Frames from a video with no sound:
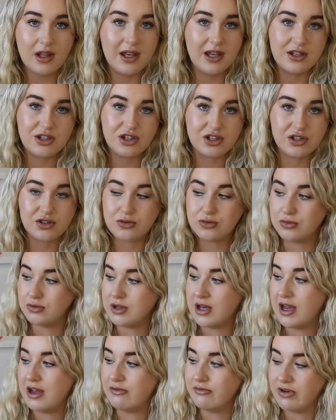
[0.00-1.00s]
It's just all
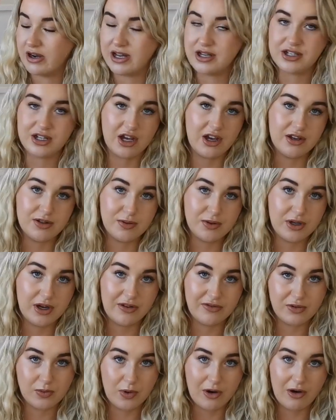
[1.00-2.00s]
there ready to go, so we don't
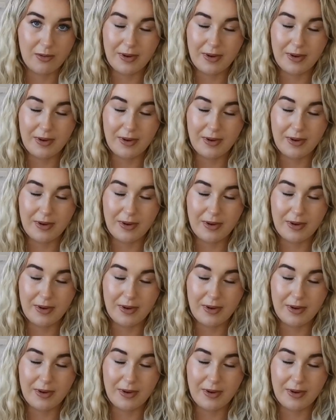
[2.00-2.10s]
have to worry